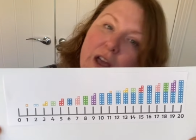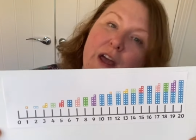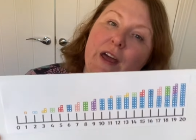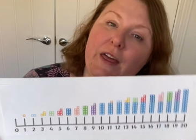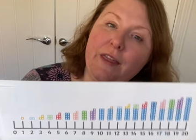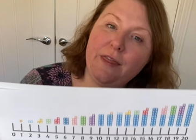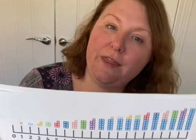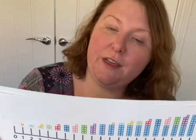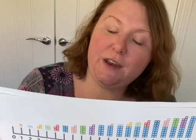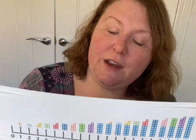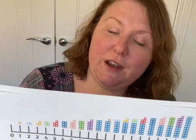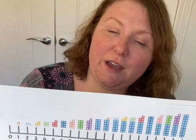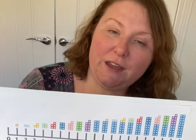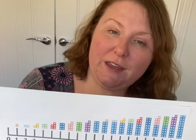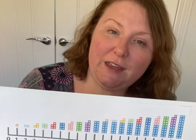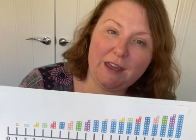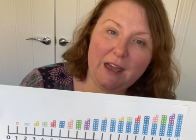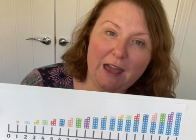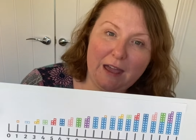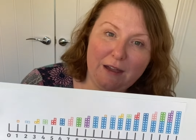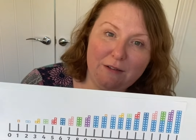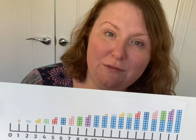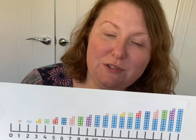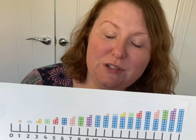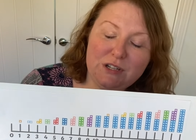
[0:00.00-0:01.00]
then I
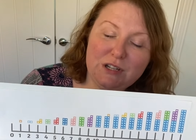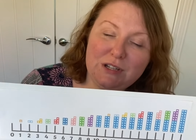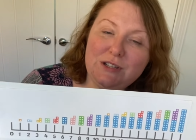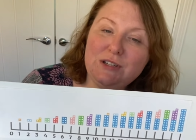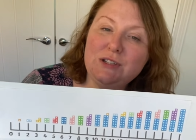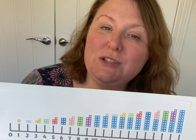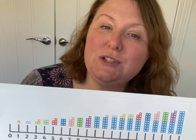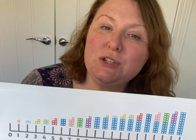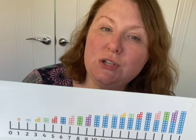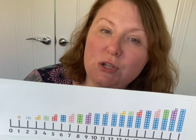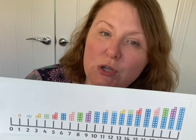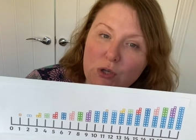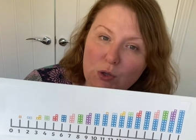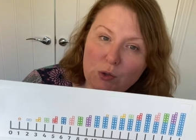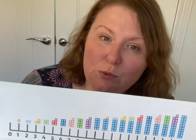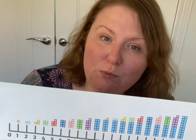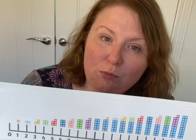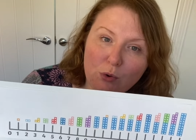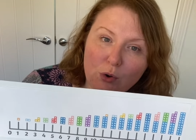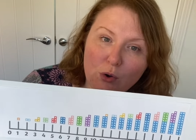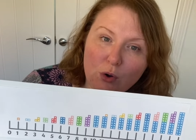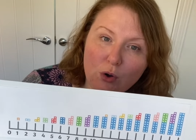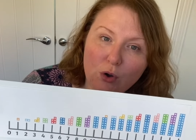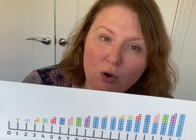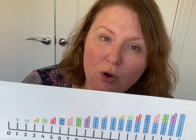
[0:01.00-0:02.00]
counted 2
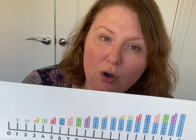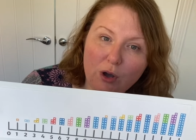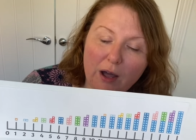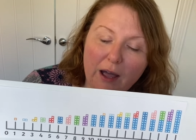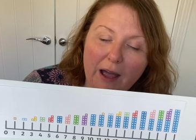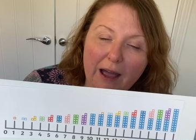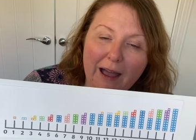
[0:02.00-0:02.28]
more,